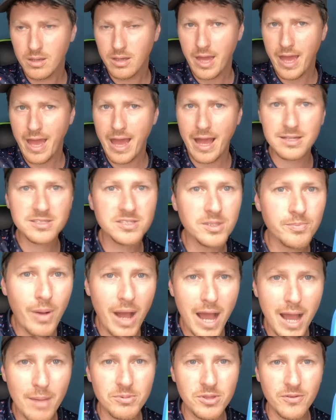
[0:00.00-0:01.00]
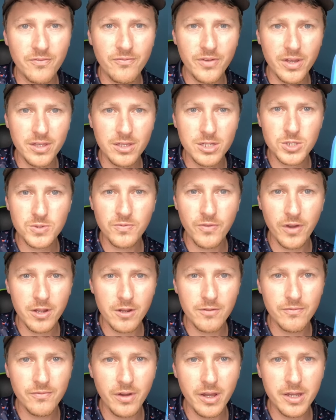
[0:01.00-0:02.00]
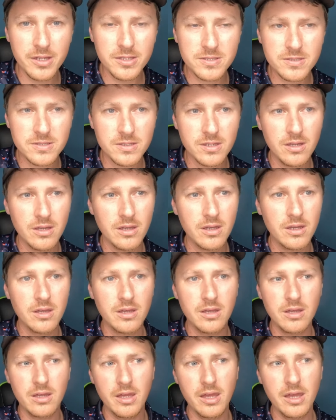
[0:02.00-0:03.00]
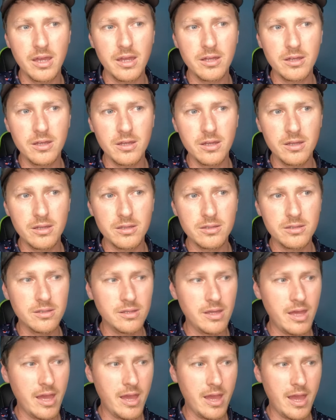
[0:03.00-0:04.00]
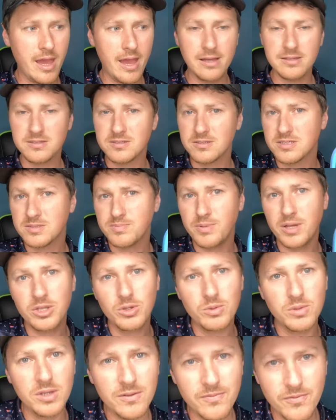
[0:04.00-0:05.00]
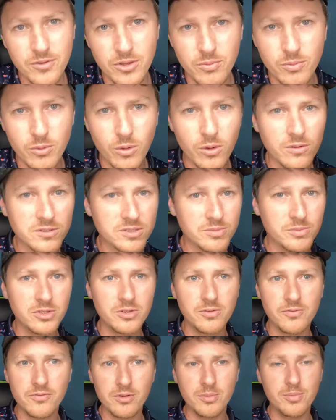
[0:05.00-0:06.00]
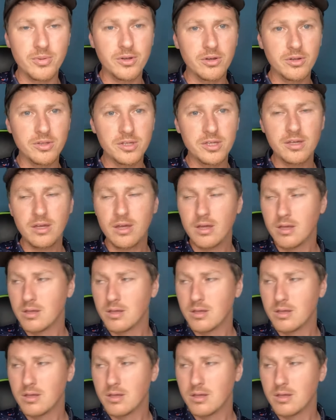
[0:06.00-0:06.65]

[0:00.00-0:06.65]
has the pop to finish firefights, and has the spin you need for the rolls and maneuverability.